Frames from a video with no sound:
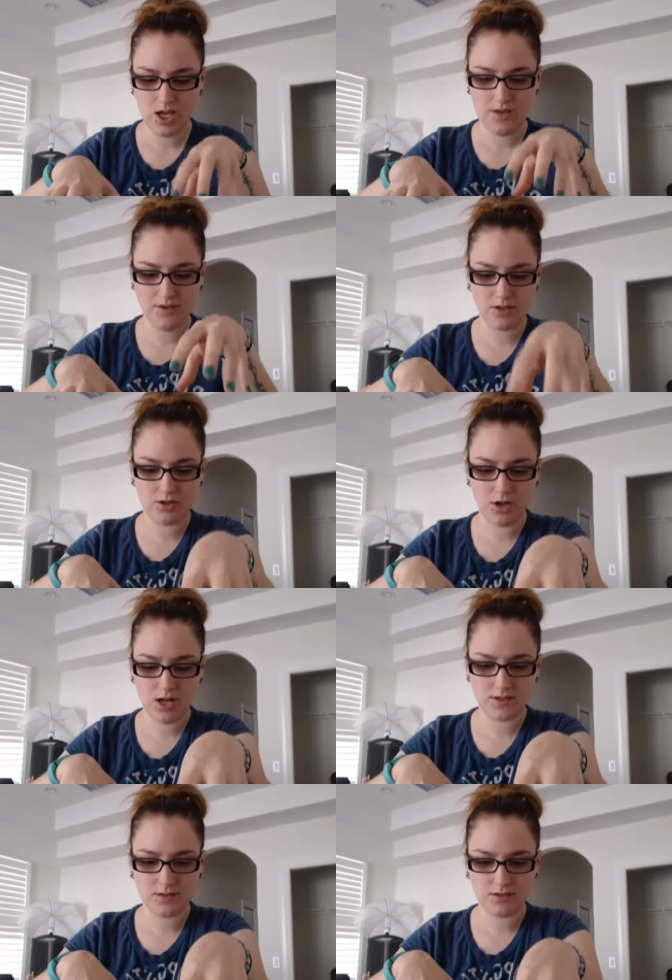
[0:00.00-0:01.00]
And then
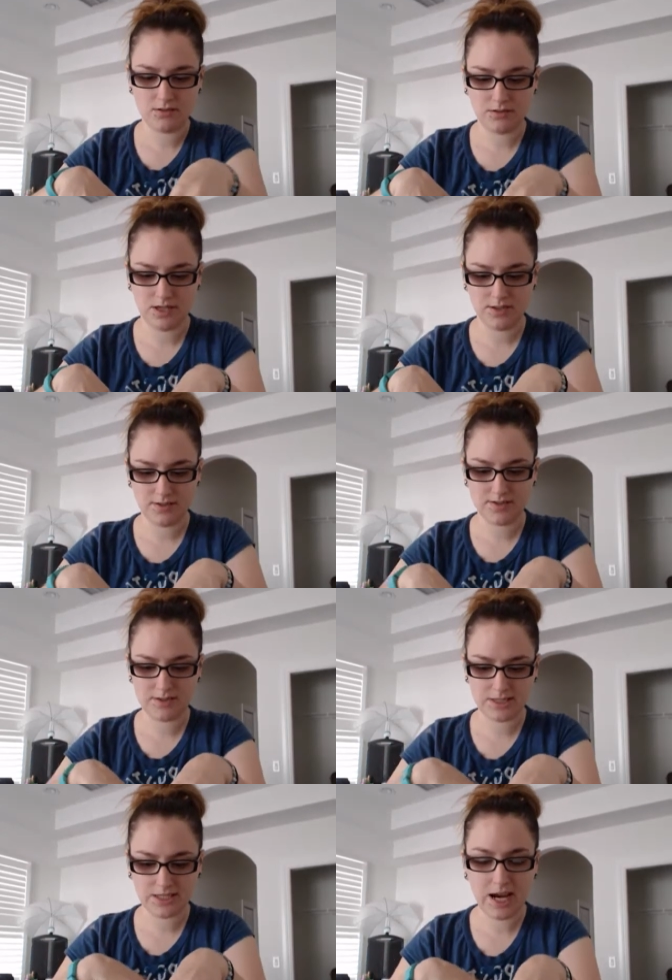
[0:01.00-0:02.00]
across like this
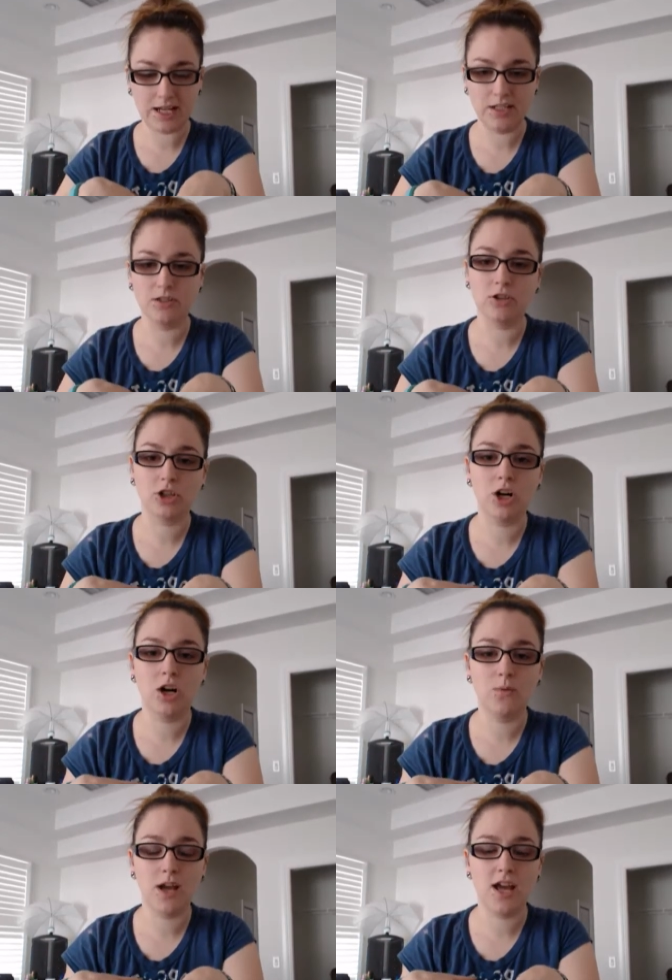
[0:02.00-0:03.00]
tiny little
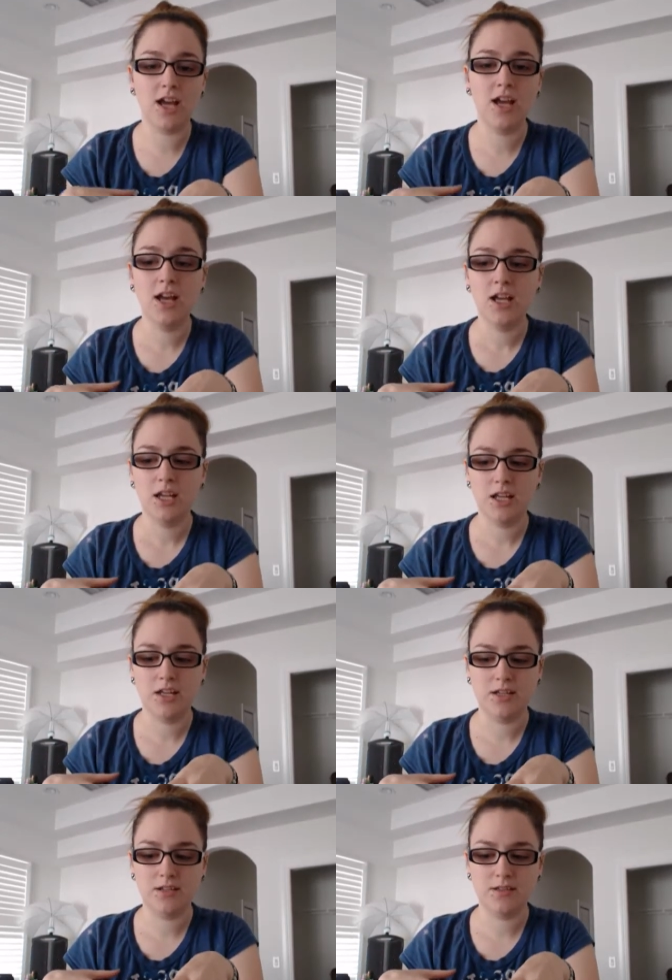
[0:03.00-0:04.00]
hallway
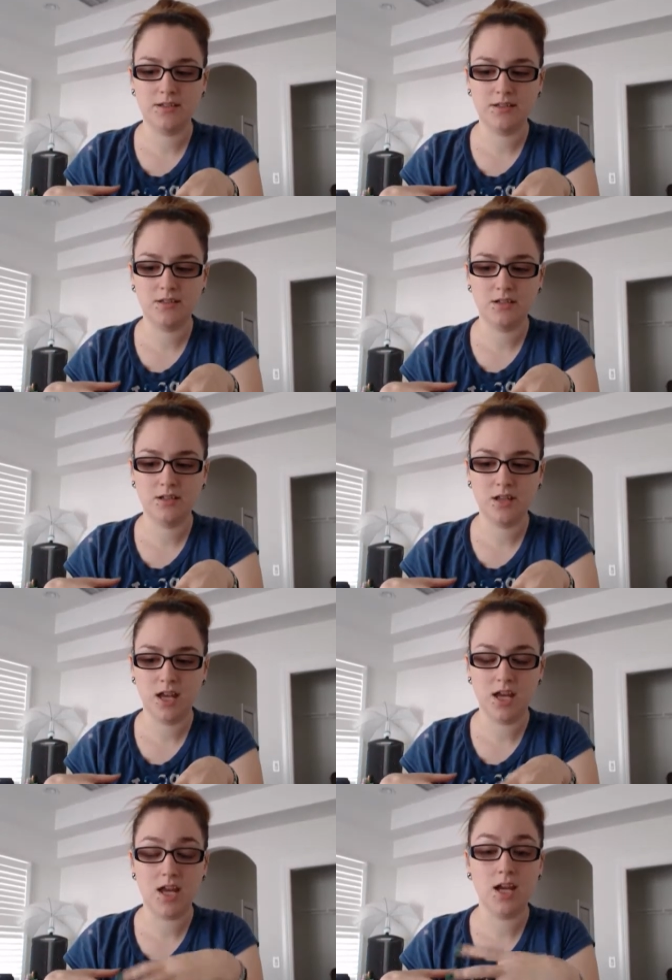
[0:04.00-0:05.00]
is
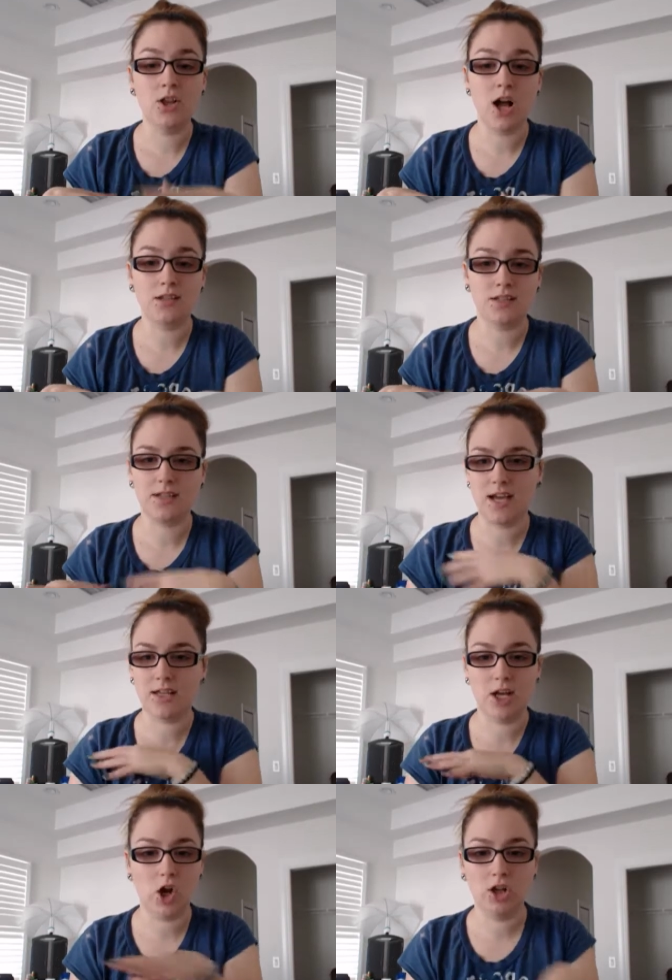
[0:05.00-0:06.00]
a closet that
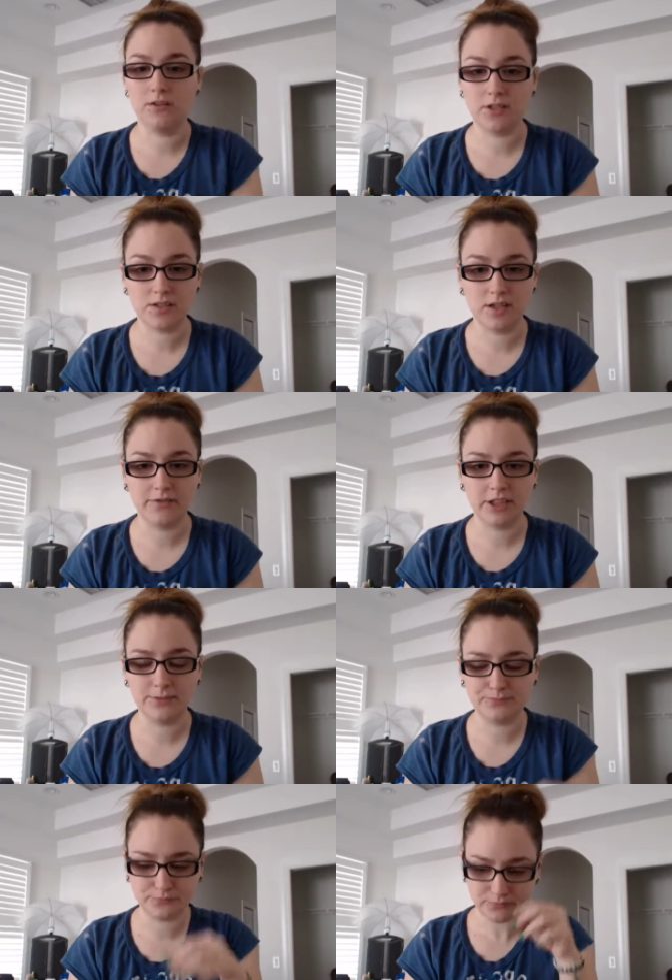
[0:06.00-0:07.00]
had like all of his stuff in
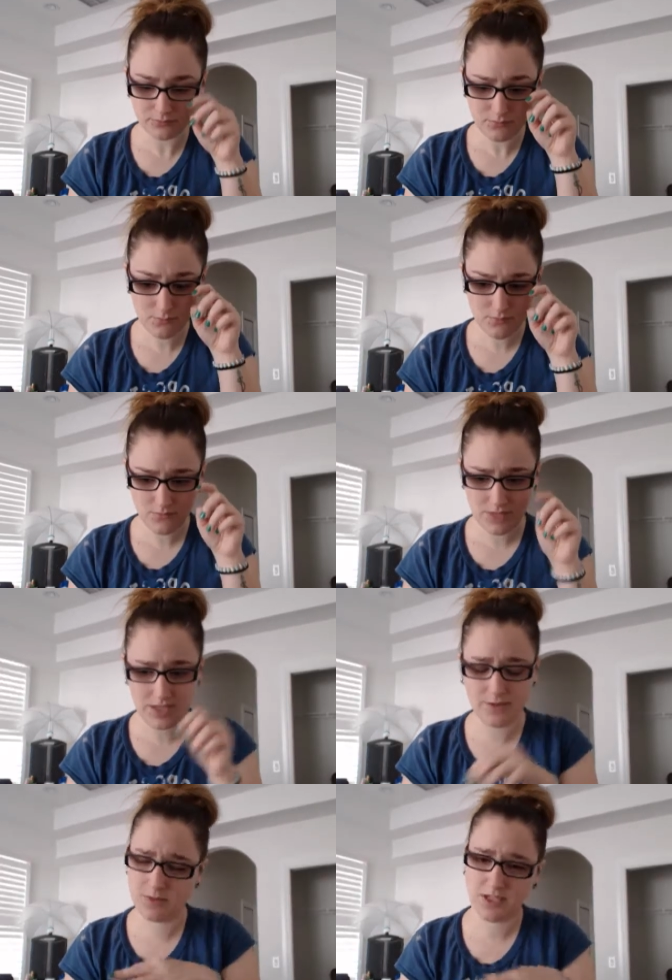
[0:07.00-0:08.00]
it.
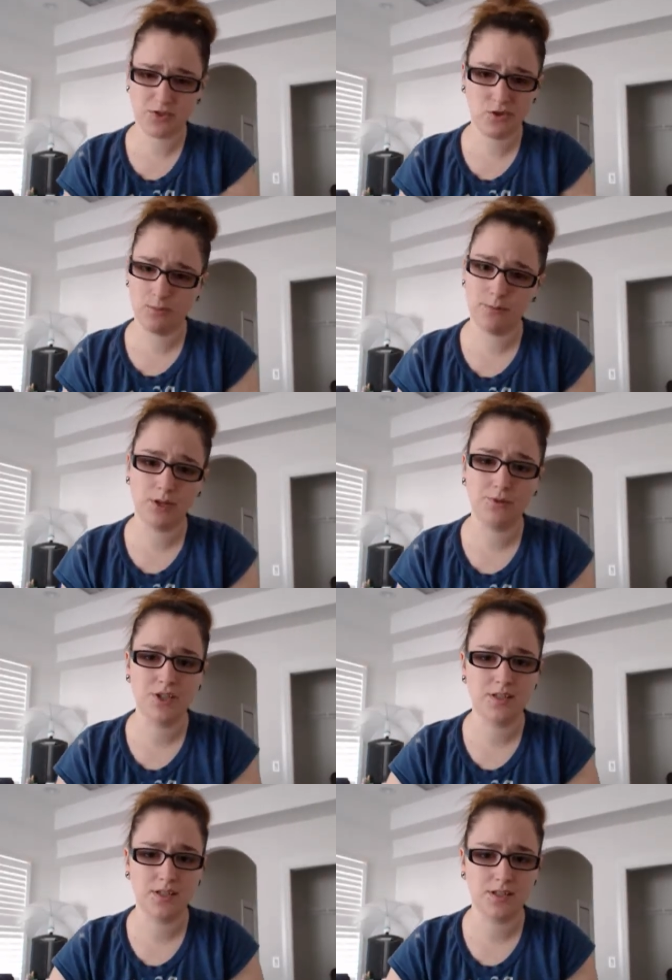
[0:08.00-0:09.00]
And he was like super
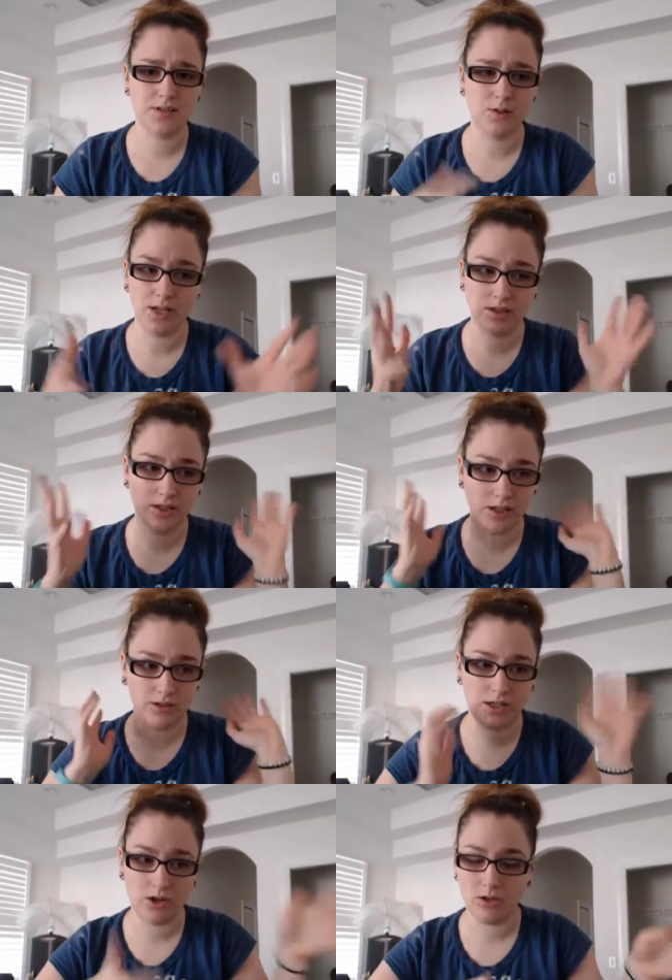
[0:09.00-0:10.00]
minimalistic, so like
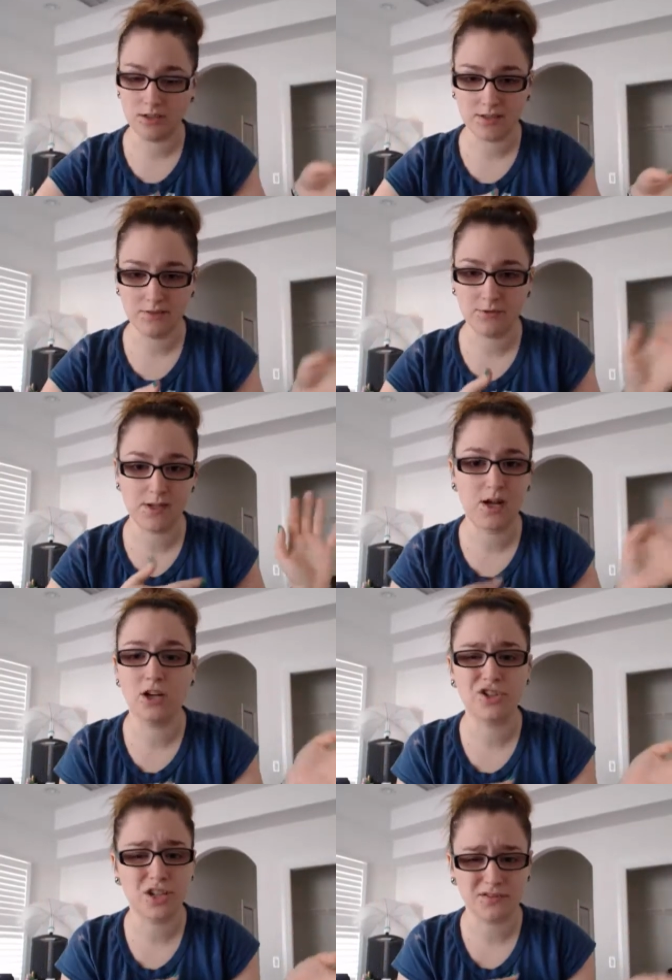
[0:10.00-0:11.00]
literally all his stuff was like
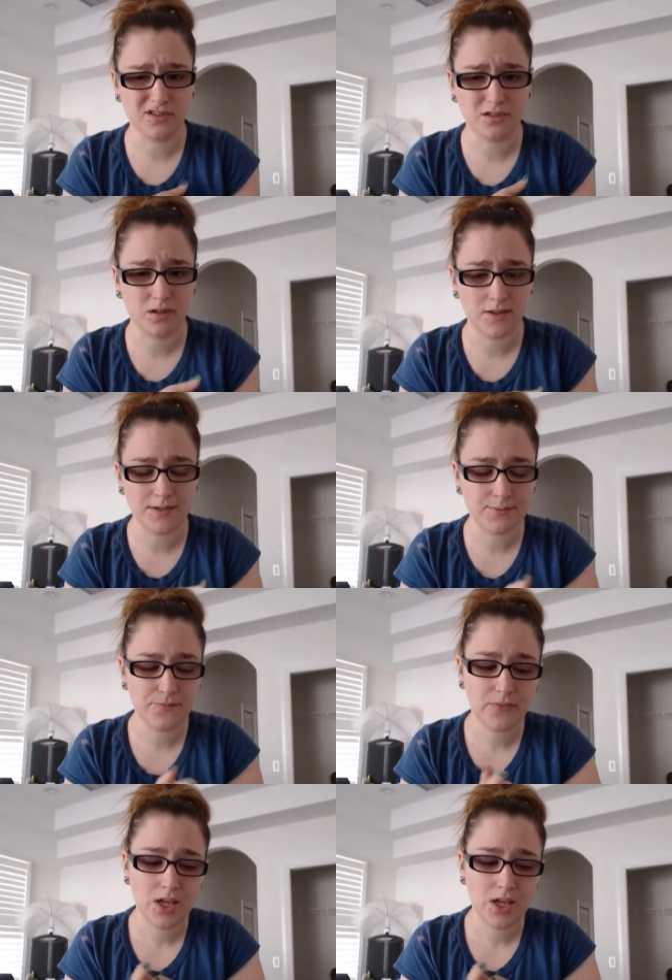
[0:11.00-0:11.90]
on shelves in this closet.